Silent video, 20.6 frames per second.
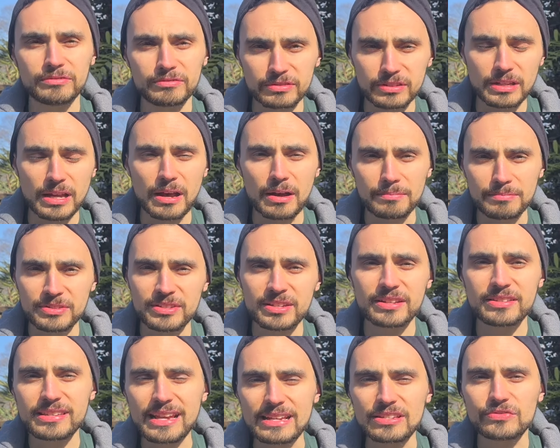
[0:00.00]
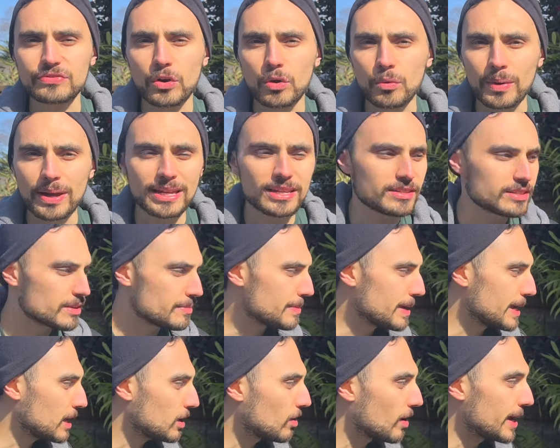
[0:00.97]
some successful ways to
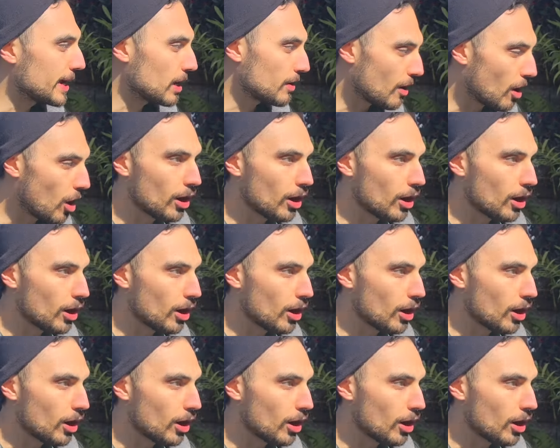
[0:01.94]
make like